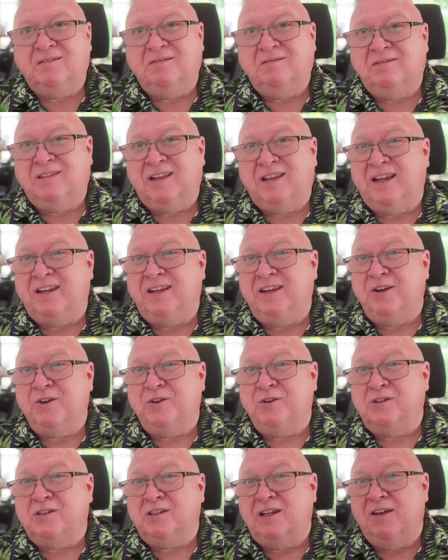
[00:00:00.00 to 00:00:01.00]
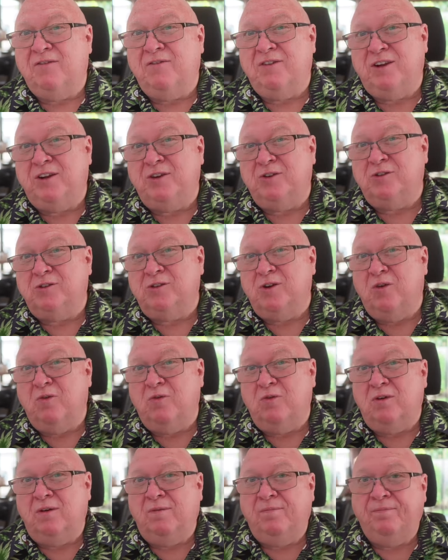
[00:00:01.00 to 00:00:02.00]
10 years, 11 years
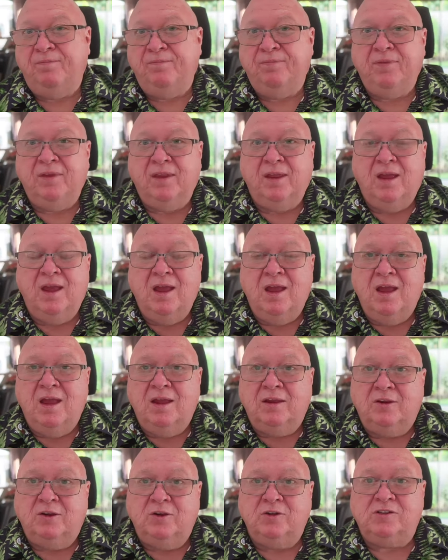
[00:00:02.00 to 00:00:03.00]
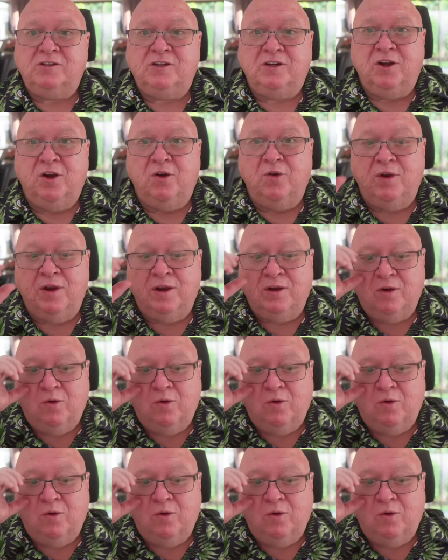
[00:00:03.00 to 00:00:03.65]
old, used to go in